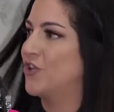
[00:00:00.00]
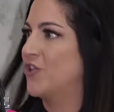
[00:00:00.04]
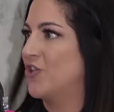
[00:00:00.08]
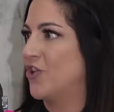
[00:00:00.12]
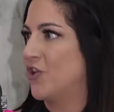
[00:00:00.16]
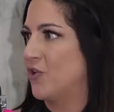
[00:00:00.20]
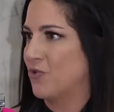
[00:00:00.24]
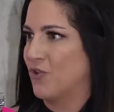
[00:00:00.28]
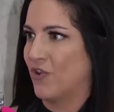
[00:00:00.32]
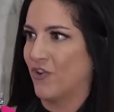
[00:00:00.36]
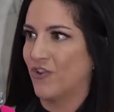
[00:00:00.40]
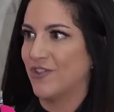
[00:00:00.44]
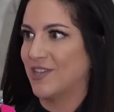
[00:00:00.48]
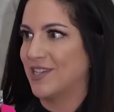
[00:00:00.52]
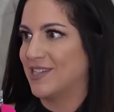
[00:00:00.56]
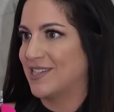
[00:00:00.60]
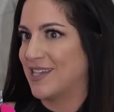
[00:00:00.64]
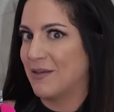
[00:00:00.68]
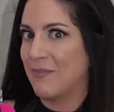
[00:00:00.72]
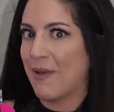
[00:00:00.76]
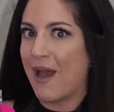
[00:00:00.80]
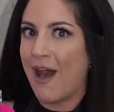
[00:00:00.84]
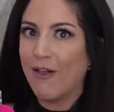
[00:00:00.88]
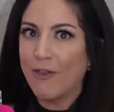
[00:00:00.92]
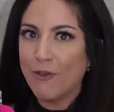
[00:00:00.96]
you know, you're in the
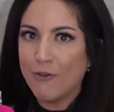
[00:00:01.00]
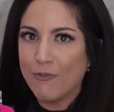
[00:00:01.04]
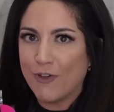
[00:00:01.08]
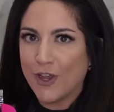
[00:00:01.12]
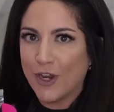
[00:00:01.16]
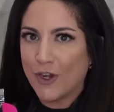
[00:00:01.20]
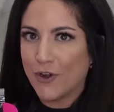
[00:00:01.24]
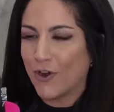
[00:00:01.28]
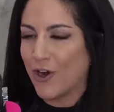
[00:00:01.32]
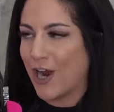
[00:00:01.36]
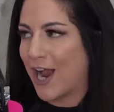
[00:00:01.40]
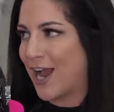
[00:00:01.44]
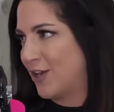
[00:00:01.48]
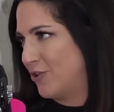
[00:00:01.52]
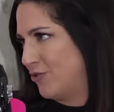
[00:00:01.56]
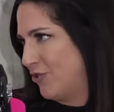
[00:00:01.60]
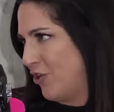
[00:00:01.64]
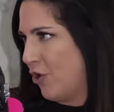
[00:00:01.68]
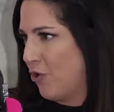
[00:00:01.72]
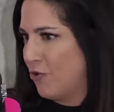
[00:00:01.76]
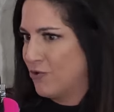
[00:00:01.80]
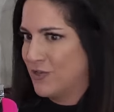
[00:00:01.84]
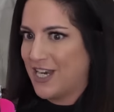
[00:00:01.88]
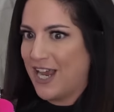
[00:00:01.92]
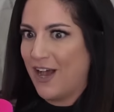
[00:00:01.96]
same elevator at
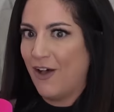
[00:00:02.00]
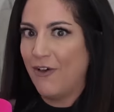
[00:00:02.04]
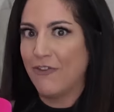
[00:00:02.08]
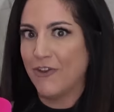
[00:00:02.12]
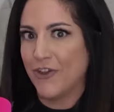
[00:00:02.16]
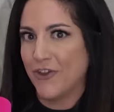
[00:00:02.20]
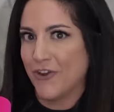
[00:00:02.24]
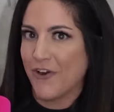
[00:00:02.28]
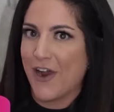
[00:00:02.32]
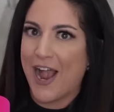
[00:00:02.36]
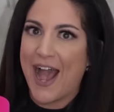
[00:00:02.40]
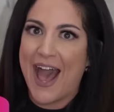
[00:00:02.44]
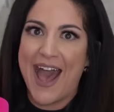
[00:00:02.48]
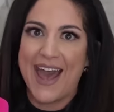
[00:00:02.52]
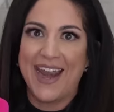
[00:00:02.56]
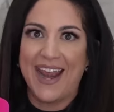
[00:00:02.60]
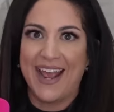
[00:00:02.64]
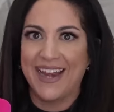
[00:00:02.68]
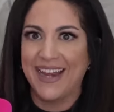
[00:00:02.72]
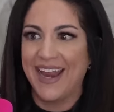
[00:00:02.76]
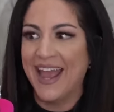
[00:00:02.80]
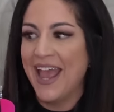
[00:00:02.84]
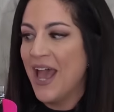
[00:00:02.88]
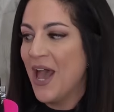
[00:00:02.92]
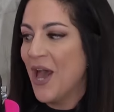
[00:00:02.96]
the hotel that you're at
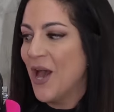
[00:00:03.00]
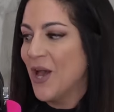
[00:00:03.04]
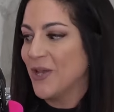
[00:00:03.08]
and,